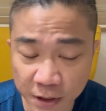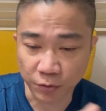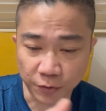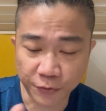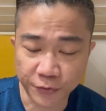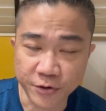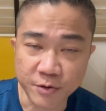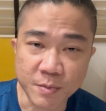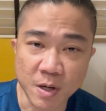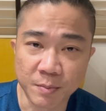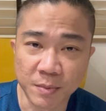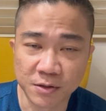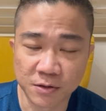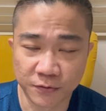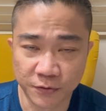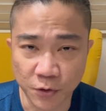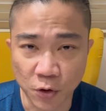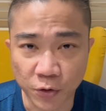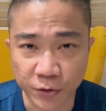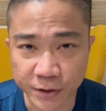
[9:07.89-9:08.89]
3 members of
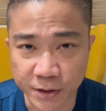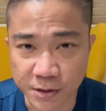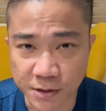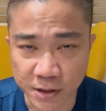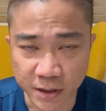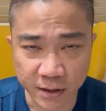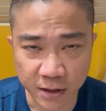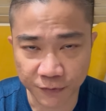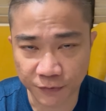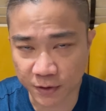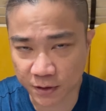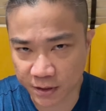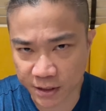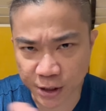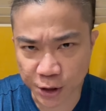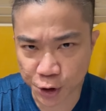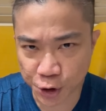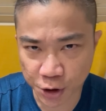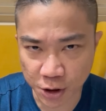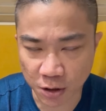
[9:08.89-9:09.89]
the audience are given
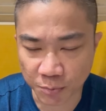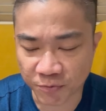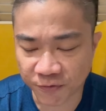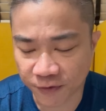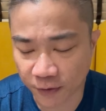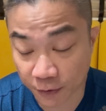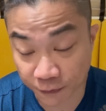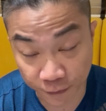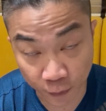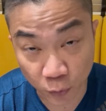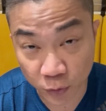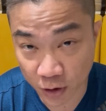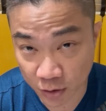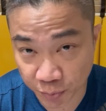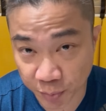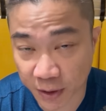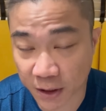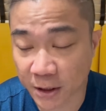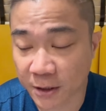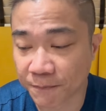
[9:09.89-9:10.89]
each a folded
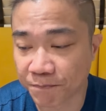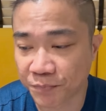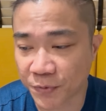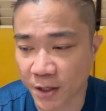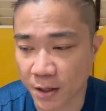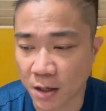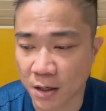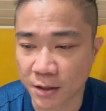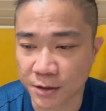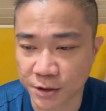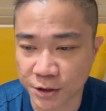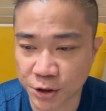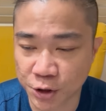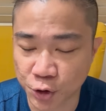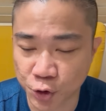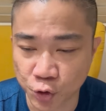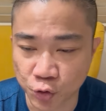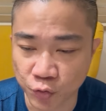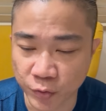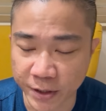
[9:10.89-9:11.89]
billet. They're asked
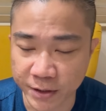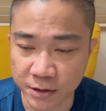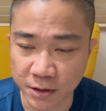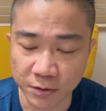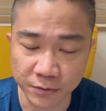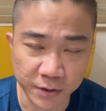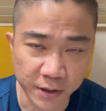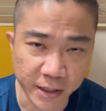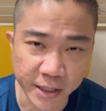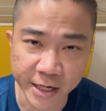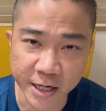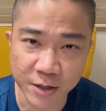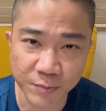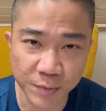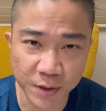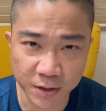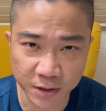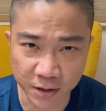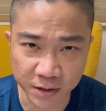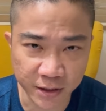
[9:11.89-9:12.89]
to write down their name
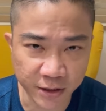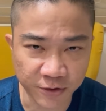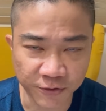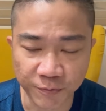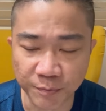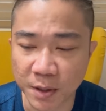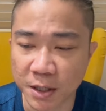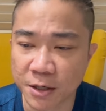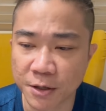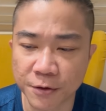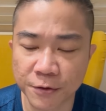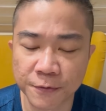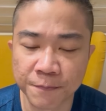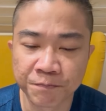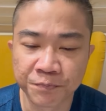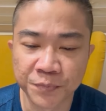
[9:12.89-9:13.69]
and their date of birth.